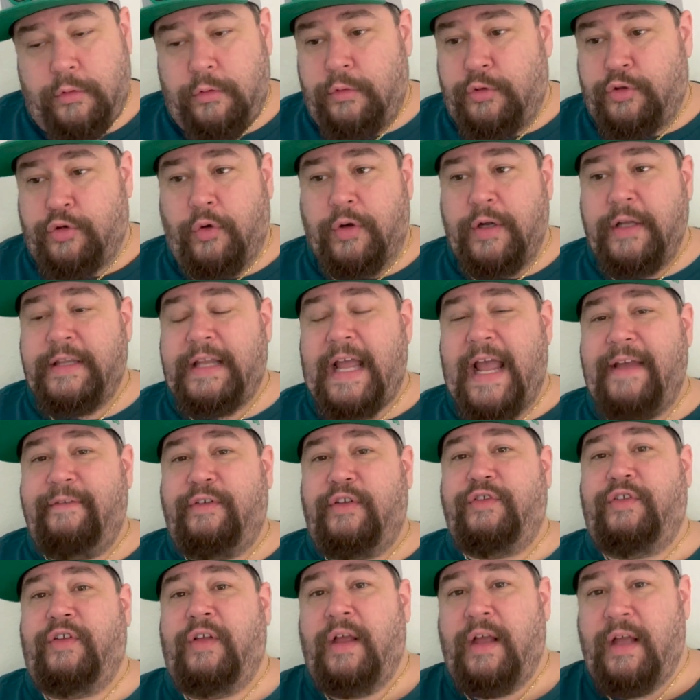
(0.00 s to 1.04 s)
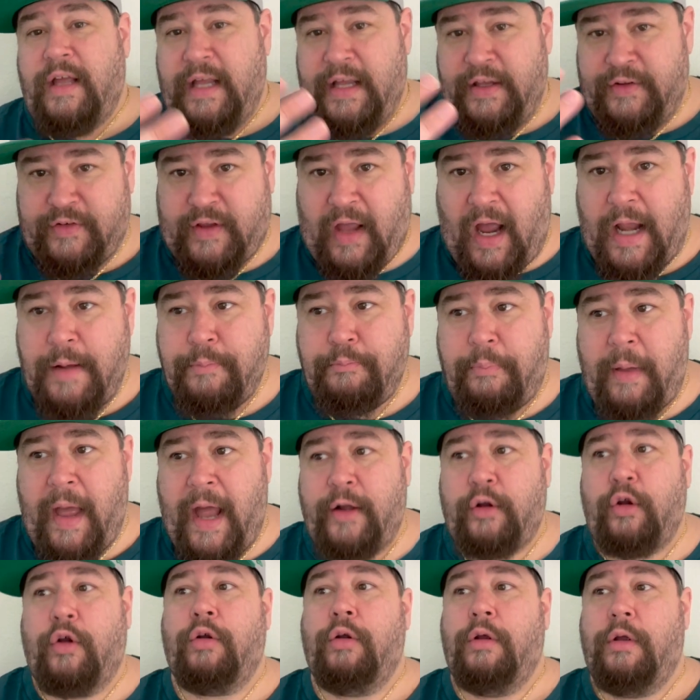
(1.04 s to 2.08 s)
Jordan Davis has gotten
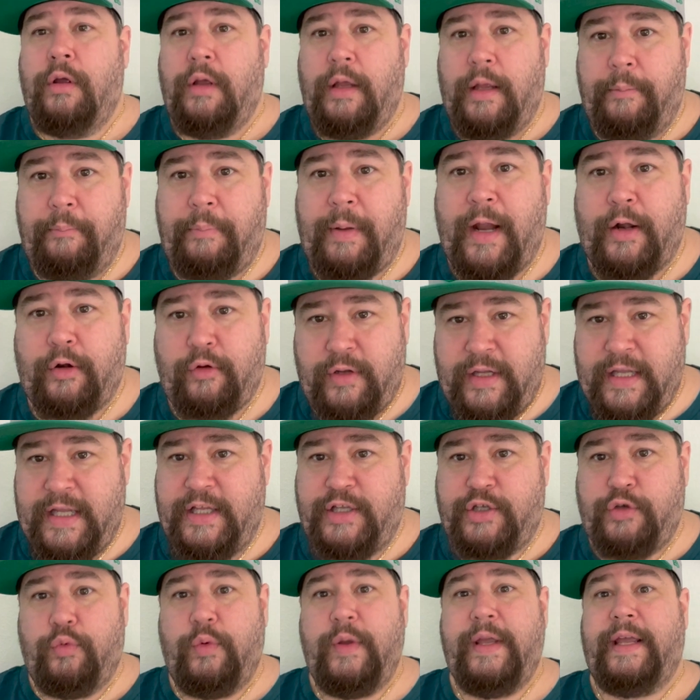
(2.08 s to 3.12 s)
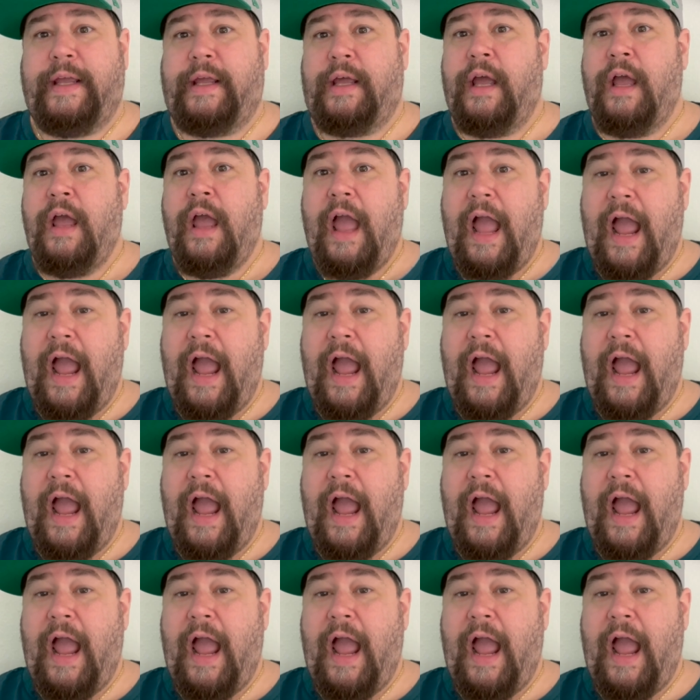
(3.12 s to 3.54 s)
better and better each week.